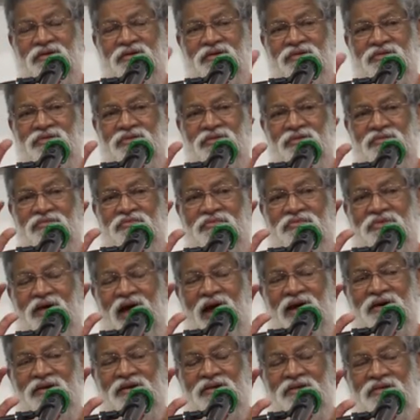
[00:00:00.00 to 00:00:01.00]
So
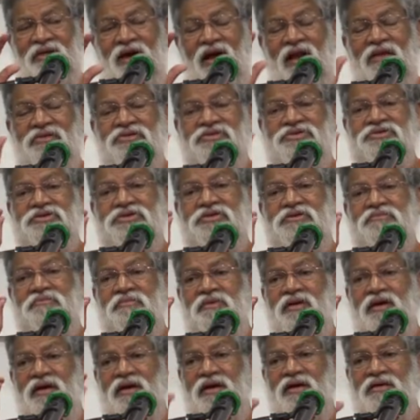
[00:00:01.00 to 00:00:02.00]
that is the
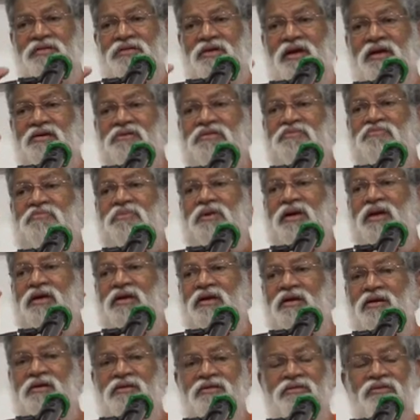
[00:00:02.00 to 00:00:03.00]
ultimate
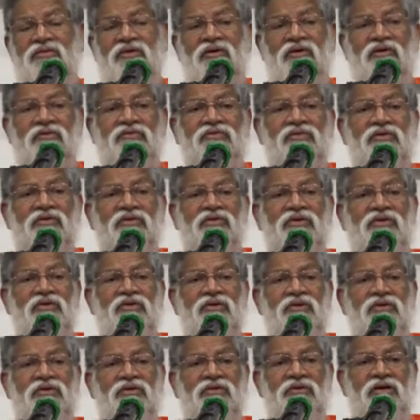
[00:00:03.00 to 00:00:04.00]
experience of
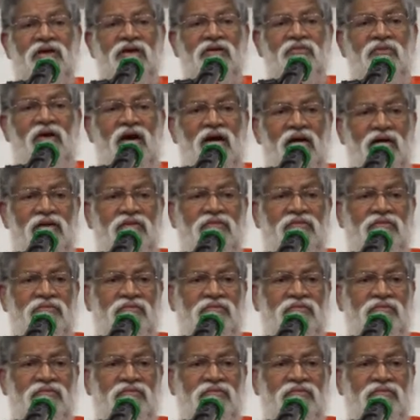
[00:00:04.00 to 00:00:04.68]
the divine.